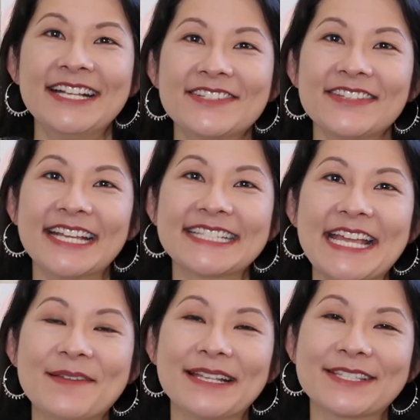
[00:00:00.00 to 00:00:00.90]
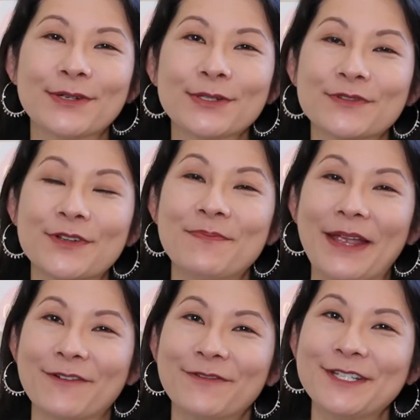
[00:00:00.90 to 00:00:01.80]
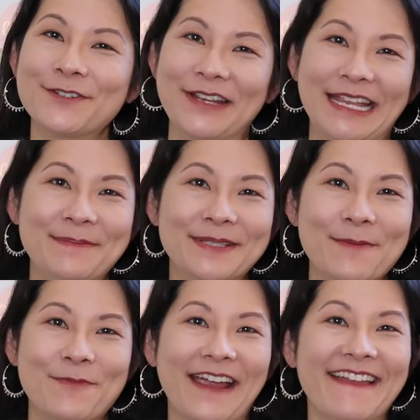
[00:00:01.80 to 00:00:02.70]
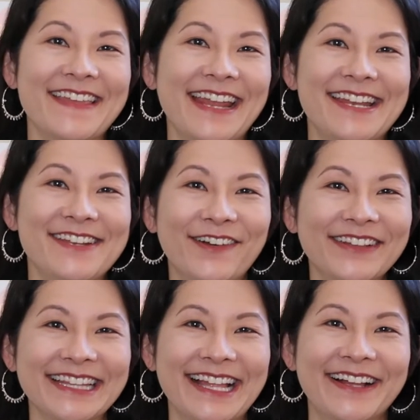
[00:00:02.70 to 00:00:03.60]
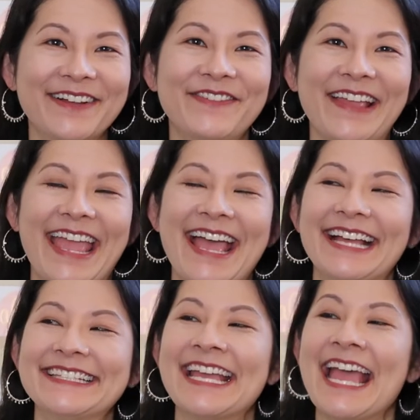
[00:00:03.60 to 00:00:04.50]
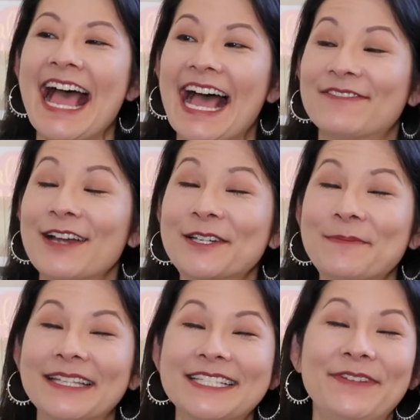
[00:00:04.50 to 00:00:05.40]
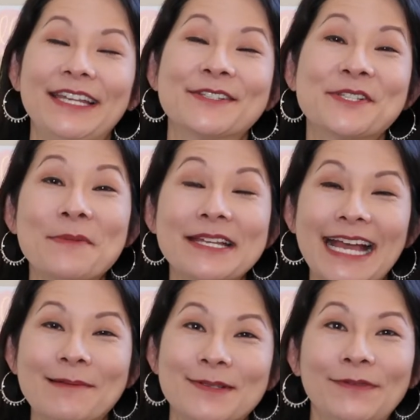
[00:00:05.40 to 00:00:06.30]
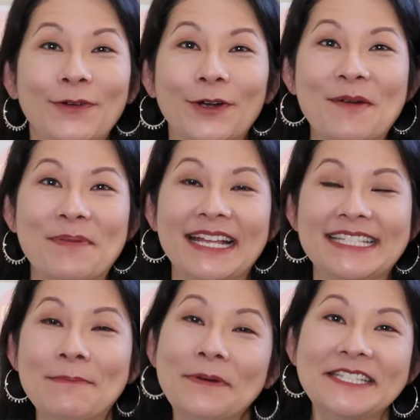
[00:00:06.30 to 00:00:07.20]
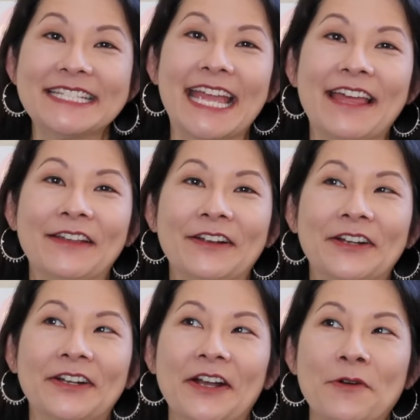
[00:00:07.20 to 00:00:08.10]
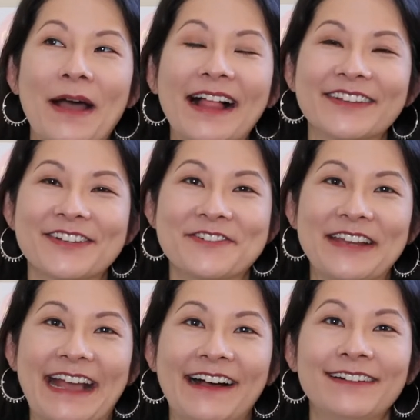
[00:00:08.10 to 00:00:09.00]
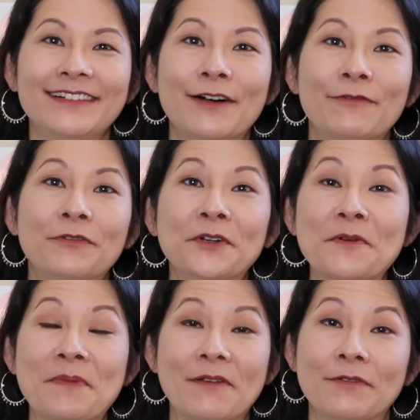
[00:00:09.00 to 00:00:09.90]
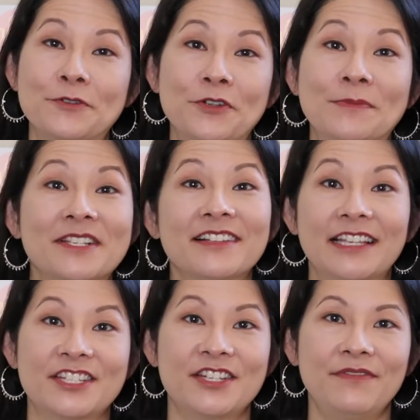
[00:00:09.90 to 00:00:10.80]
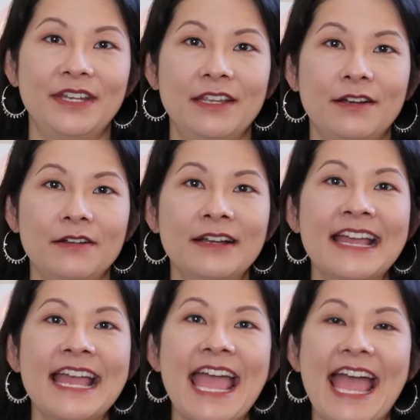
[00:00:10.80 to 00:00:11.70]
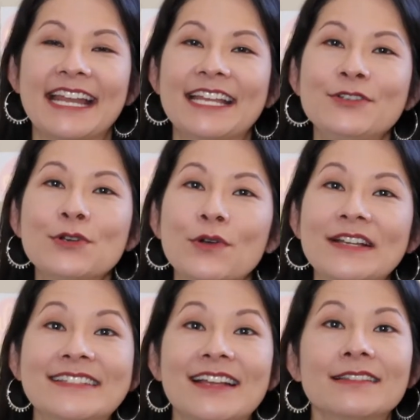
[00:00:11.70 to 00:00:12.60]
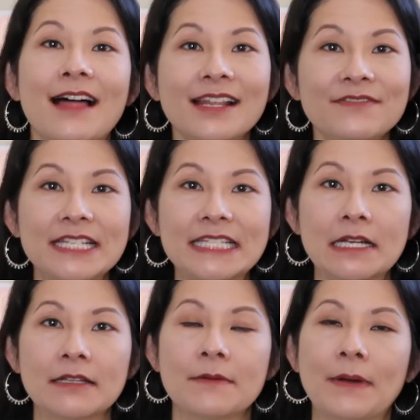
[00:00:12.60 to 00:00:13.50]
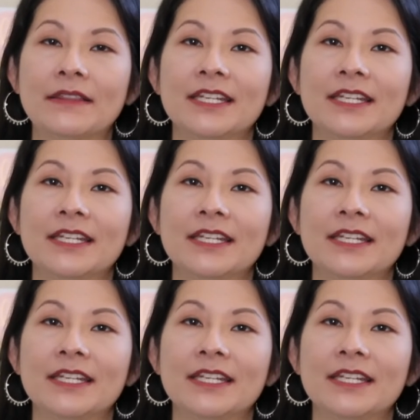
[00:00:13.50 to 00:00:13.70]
So the next item that sold was from Barefoot Dreams, a brand that I know and love, and I've talked about this video so many times before, but I did put together a while ago now a full Barefoot Dreams collection video, and I do go into a lot of detail about the